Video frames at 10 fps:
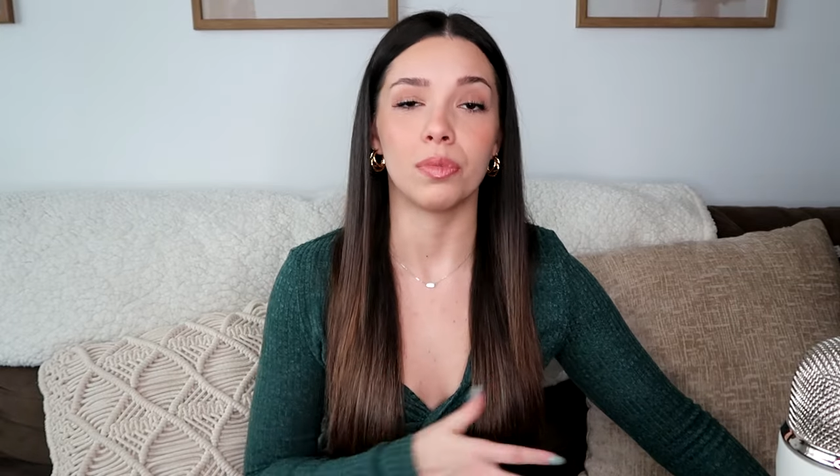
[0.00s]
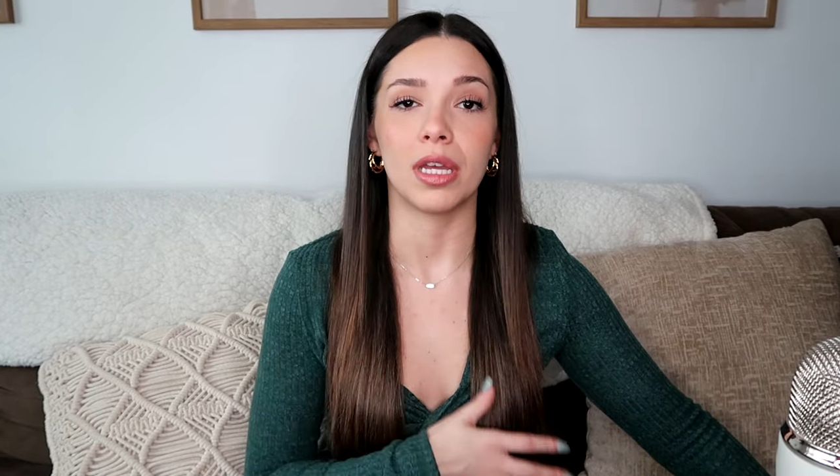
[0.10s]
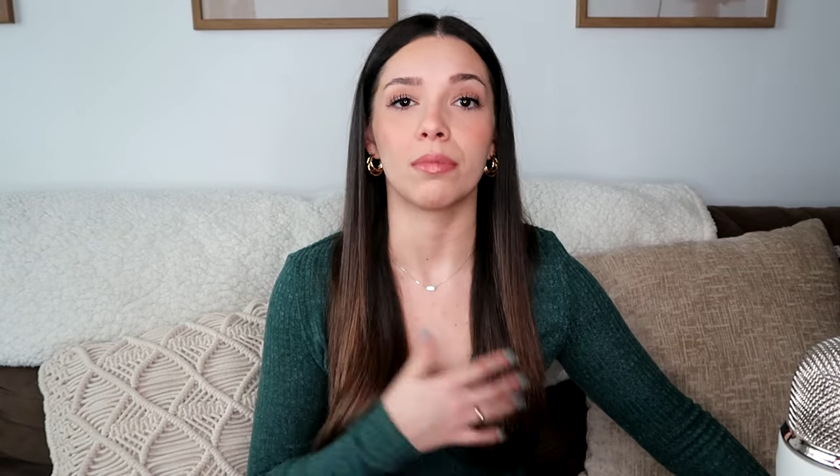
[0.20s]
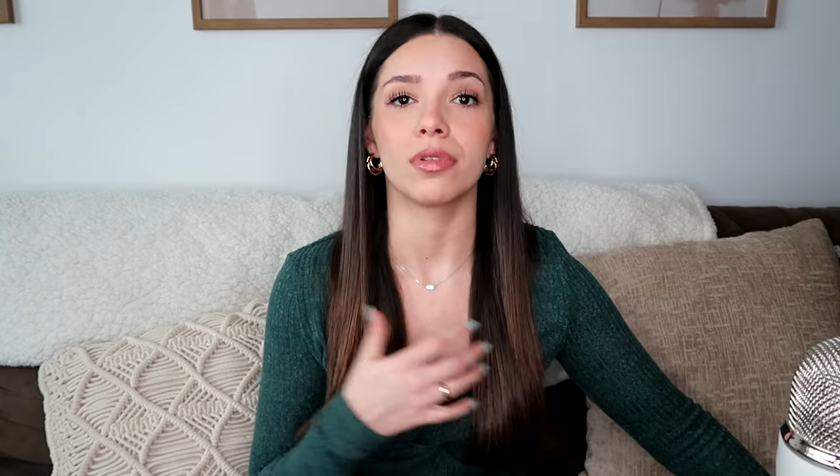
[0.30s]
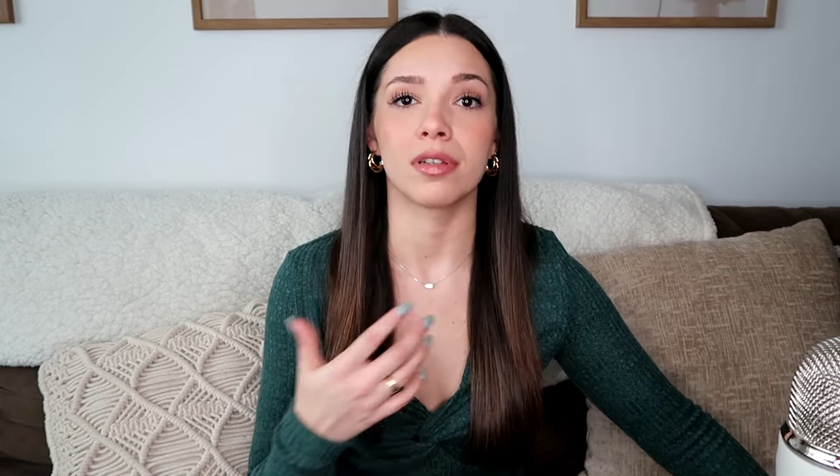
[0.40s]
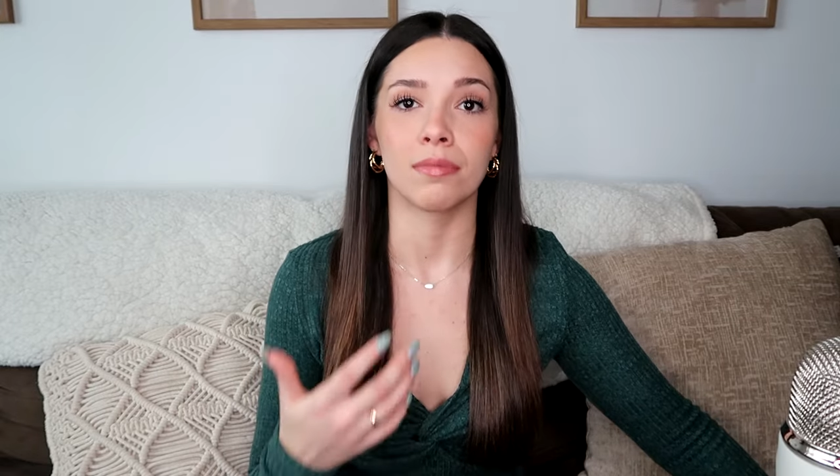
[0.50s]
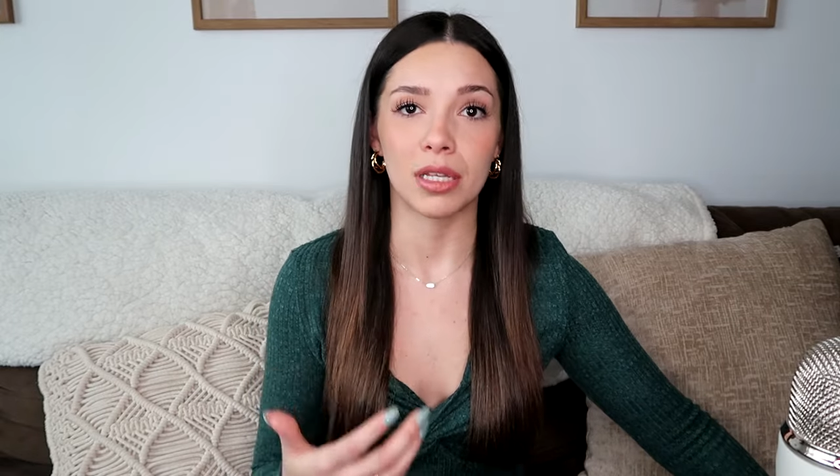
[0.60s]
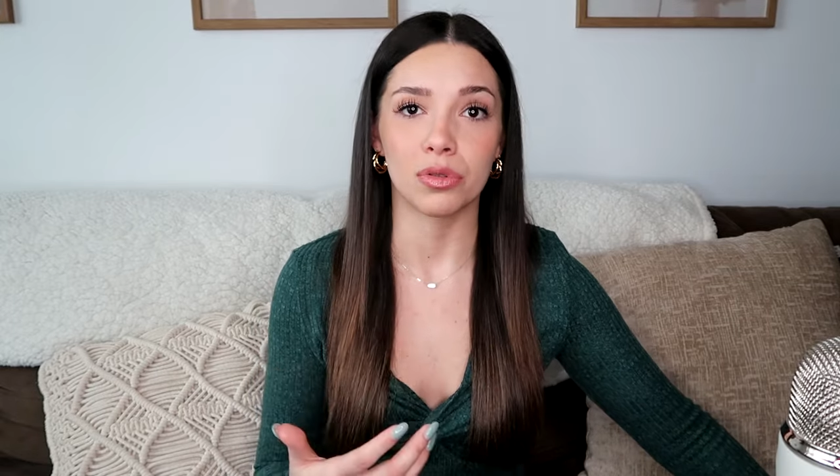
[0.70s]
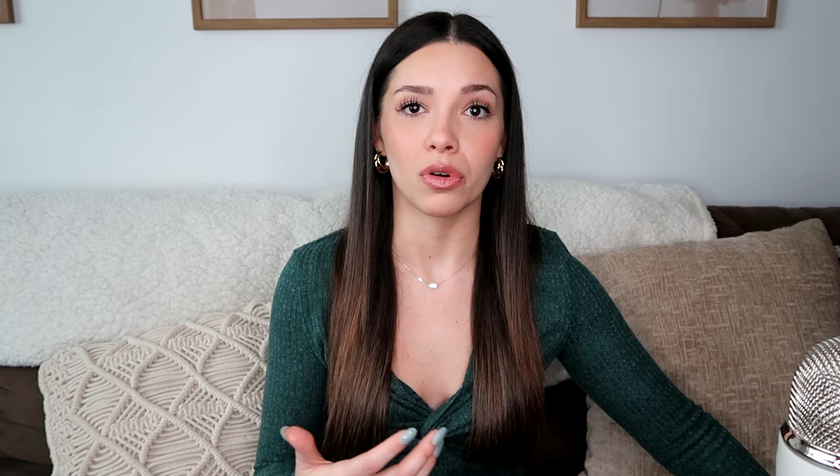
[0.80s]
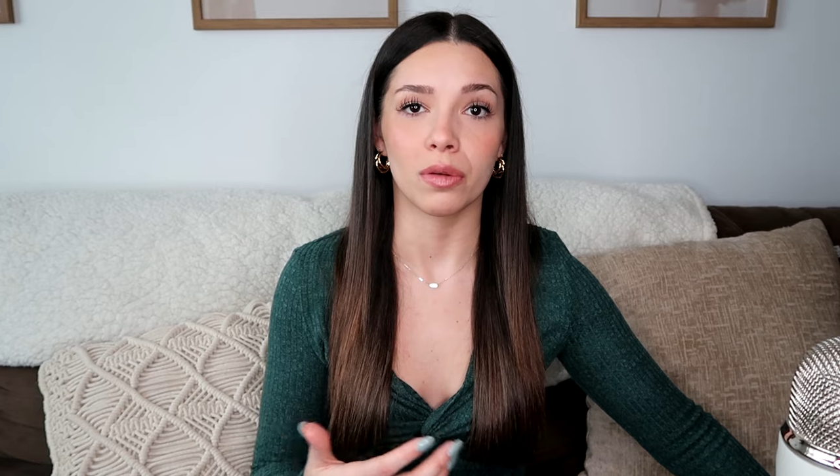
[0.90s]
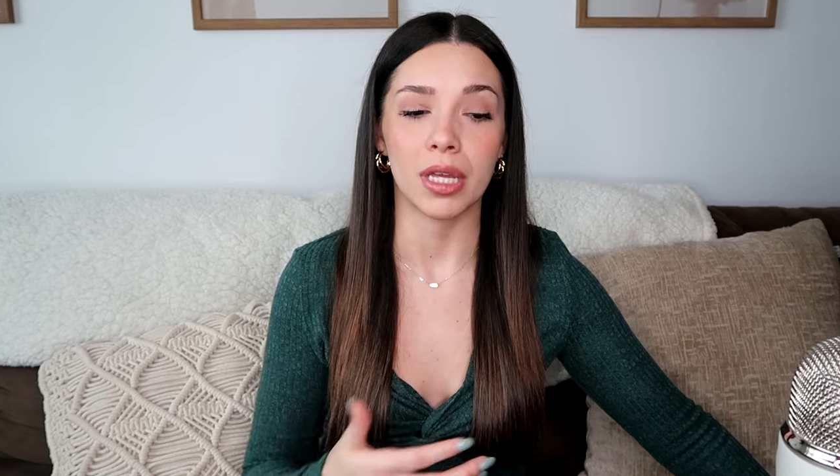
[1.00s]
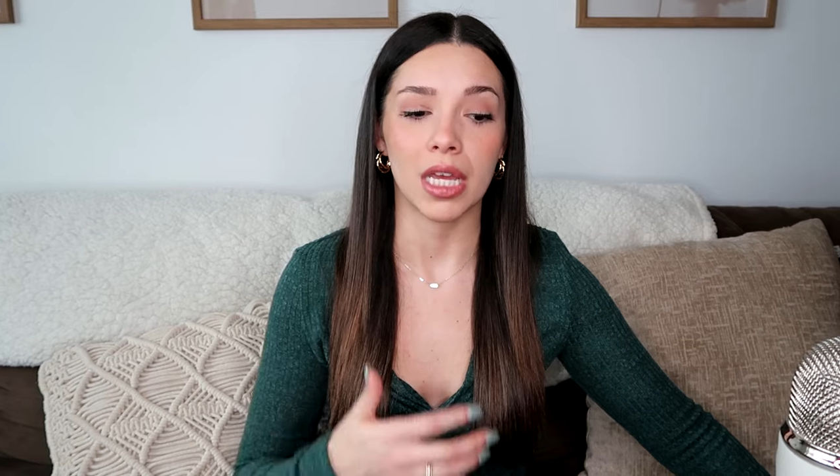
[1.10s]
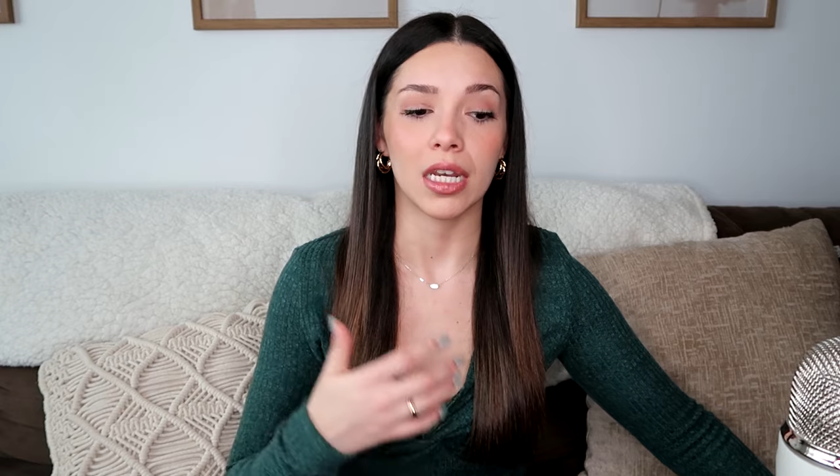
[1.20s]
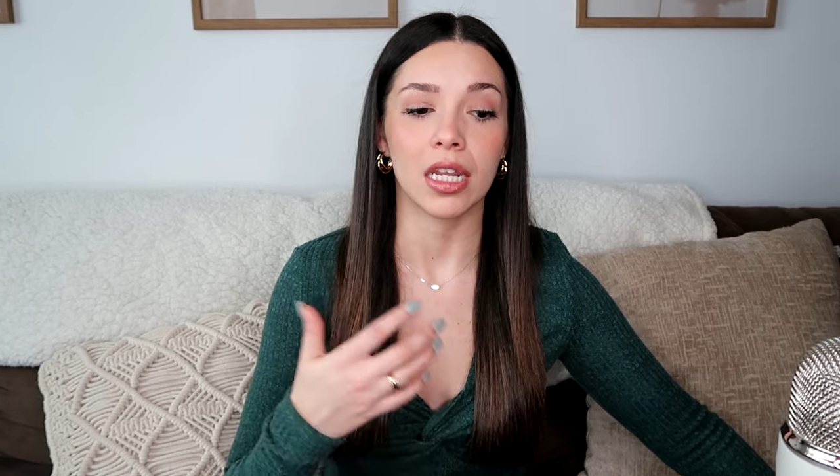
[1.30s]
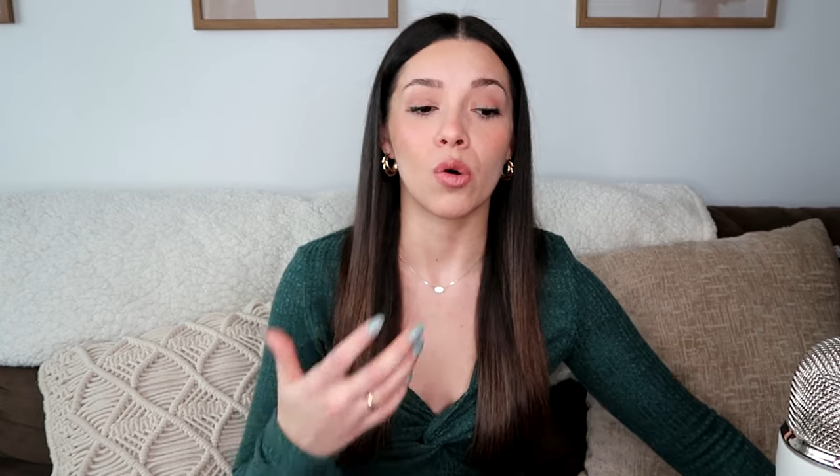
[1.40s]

be able to mentor me and